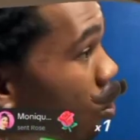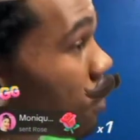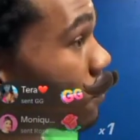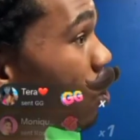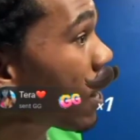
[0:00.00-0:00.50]
here,
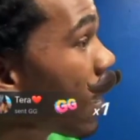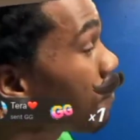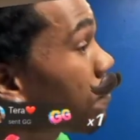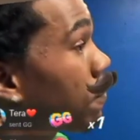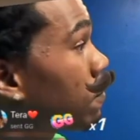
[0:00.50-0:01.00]
call live some
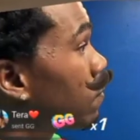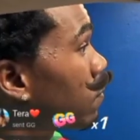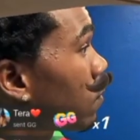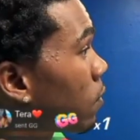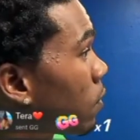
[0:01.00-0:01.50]
life.
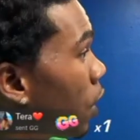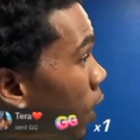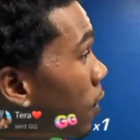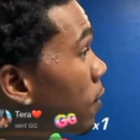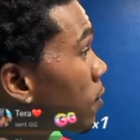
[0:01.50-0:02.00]

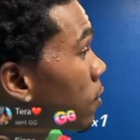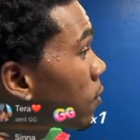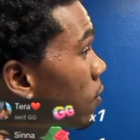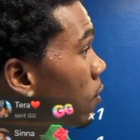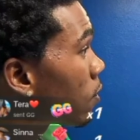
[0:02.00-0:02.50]
Eh?
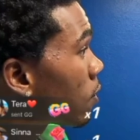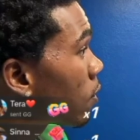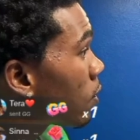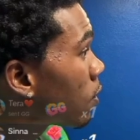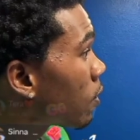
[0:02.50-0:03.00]

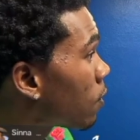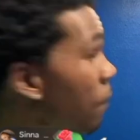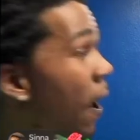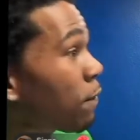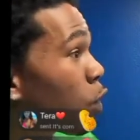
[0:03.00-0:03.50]

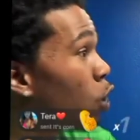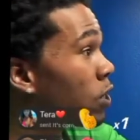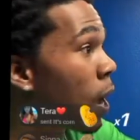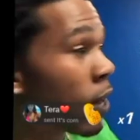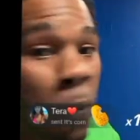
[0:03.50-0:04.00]

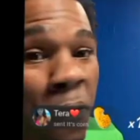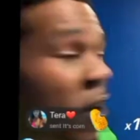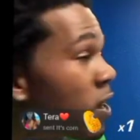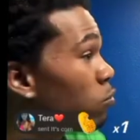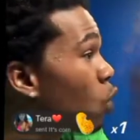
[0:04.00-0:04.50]
5,000 when I'm a
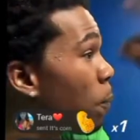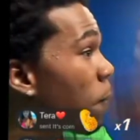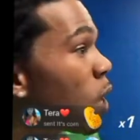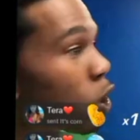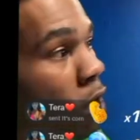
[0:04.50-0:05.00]
friend them
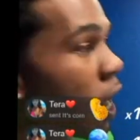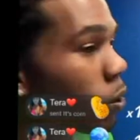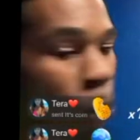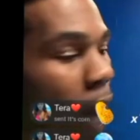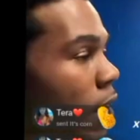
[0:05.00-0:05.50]
jump the blood
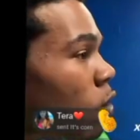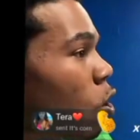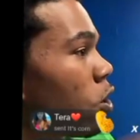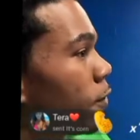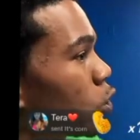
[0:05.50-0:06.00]
clot wall
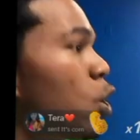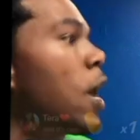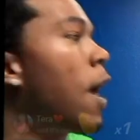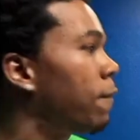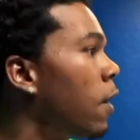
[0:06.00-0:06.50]
and come live
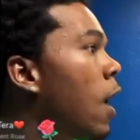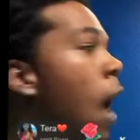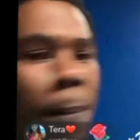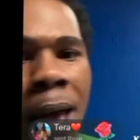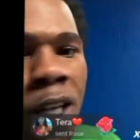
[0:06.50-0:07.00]
some life.
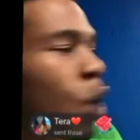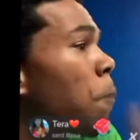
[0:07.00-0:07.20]
I mean, I